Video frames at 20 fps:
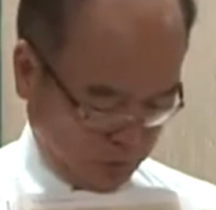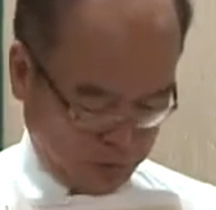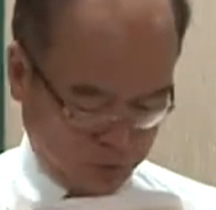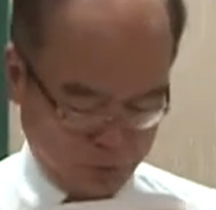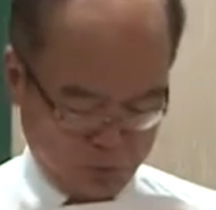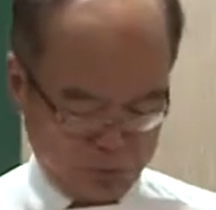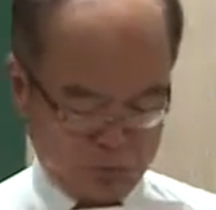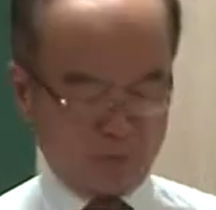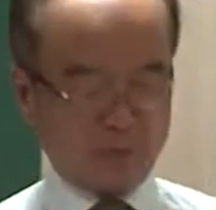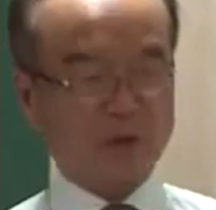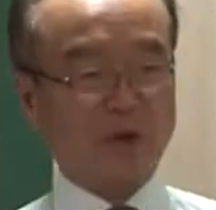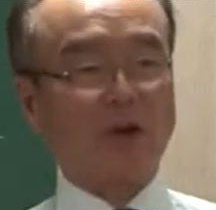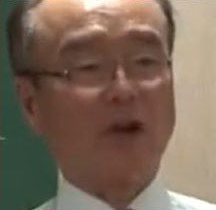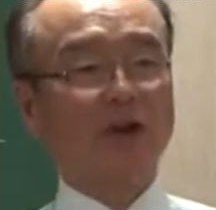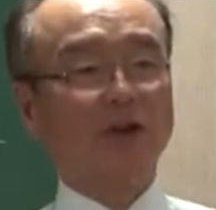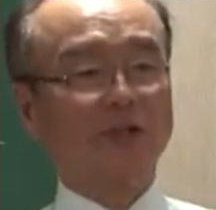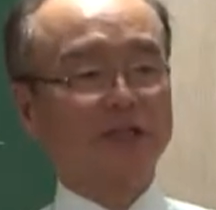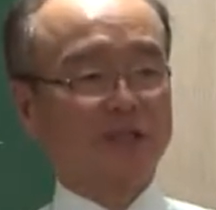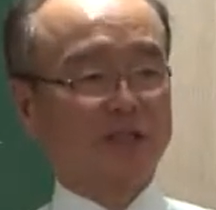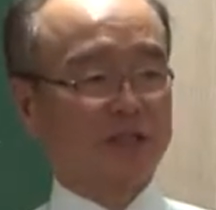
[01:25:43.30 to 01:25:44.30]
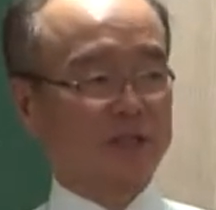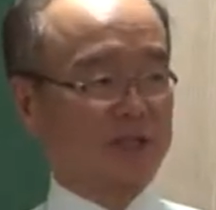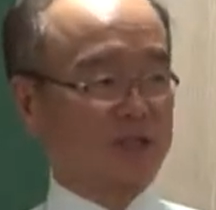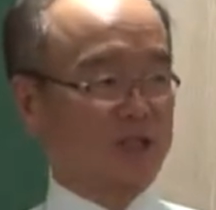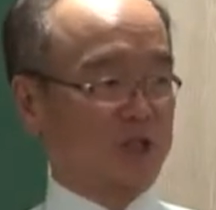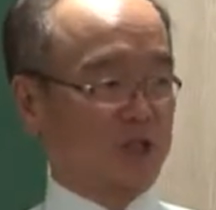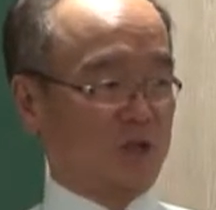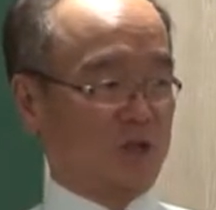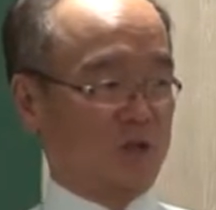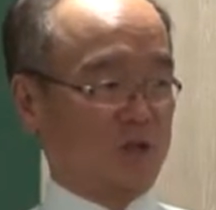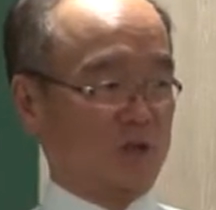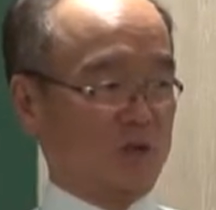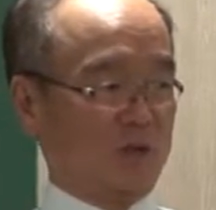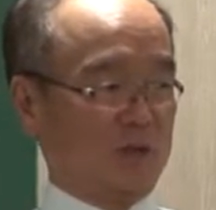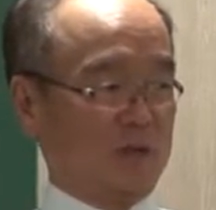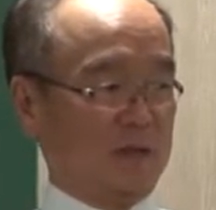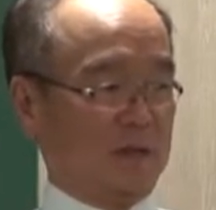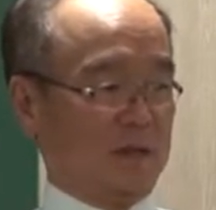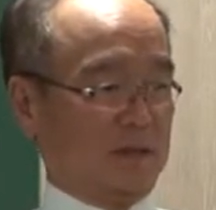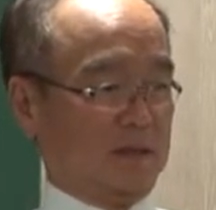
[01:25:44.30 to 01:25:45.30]
be from the origin, 0.
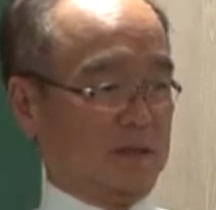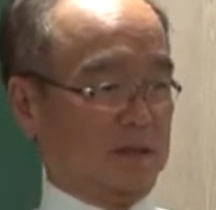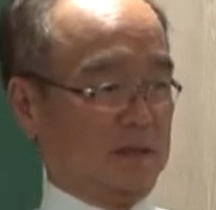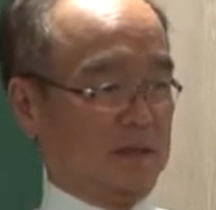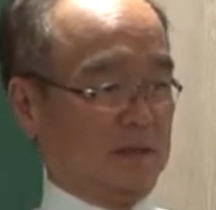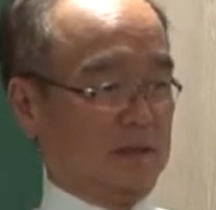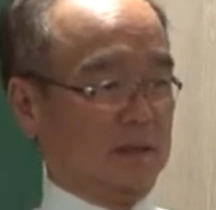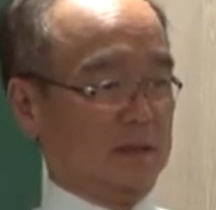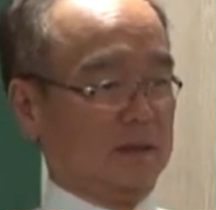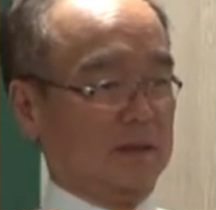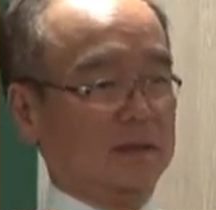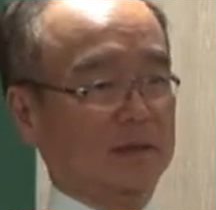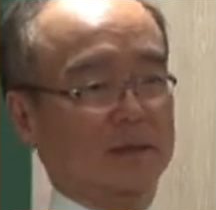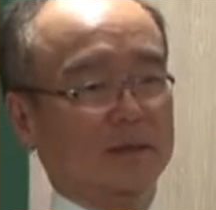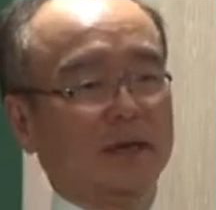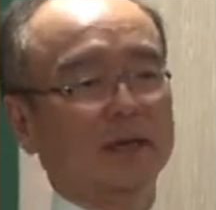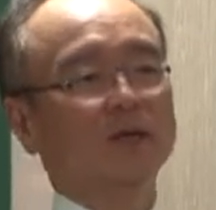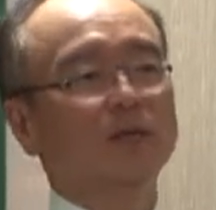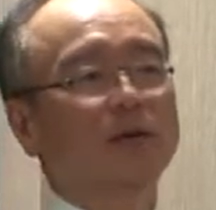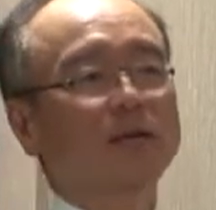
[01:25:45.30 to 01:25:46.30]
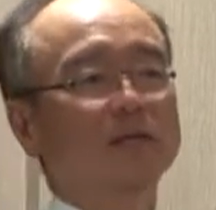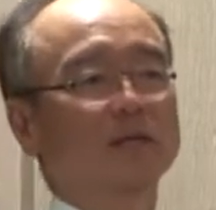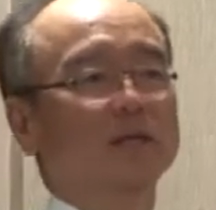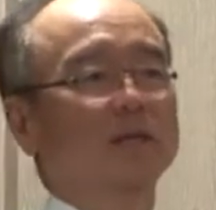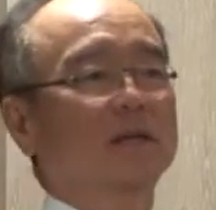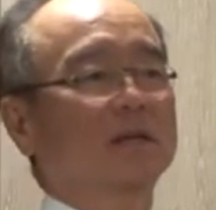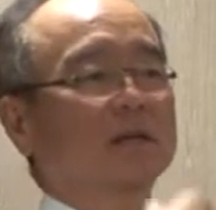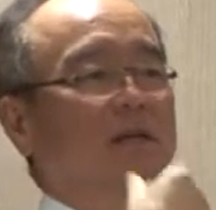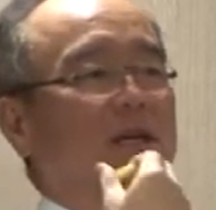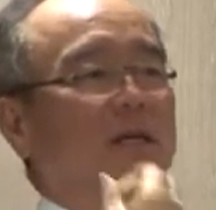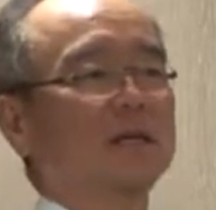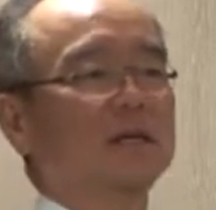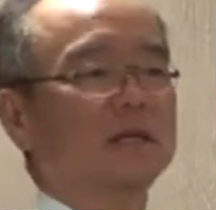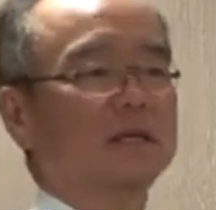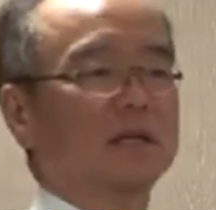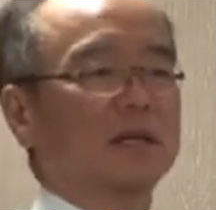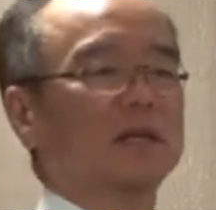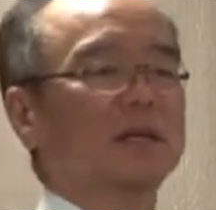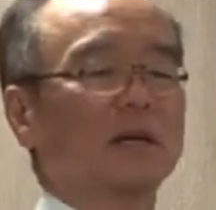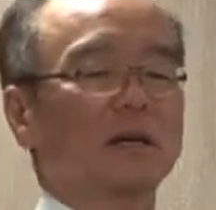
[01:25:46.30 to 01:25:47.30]
Otherwise, it
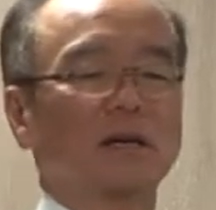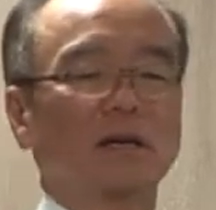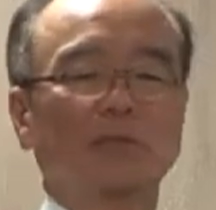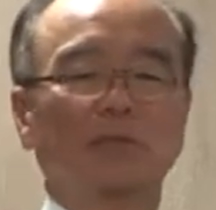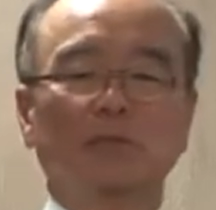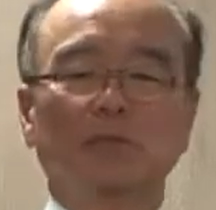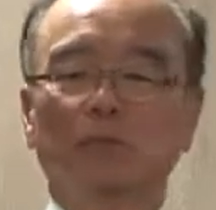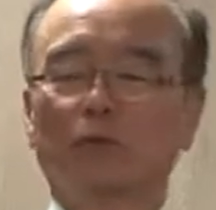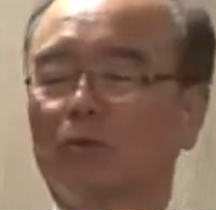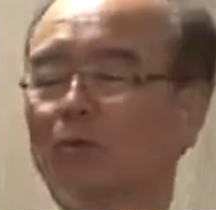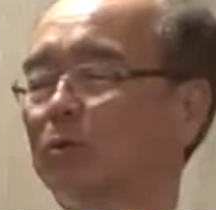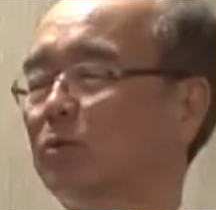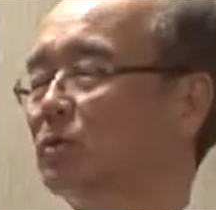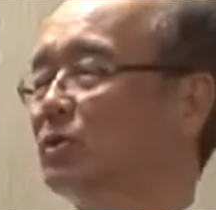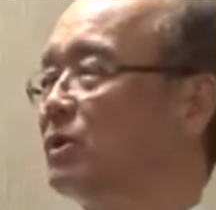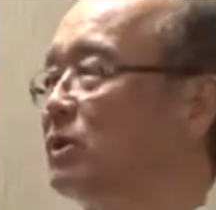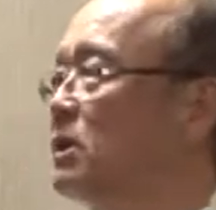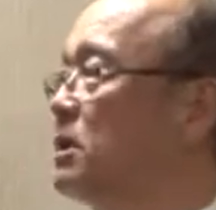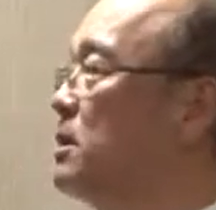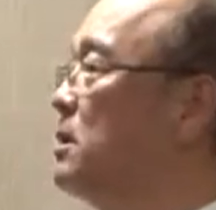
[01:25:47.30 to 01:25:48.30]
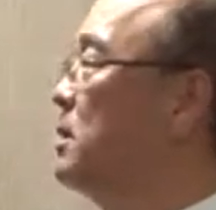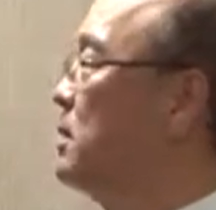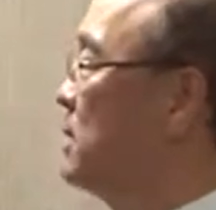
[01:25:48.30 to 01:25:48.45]
cannot be proportional.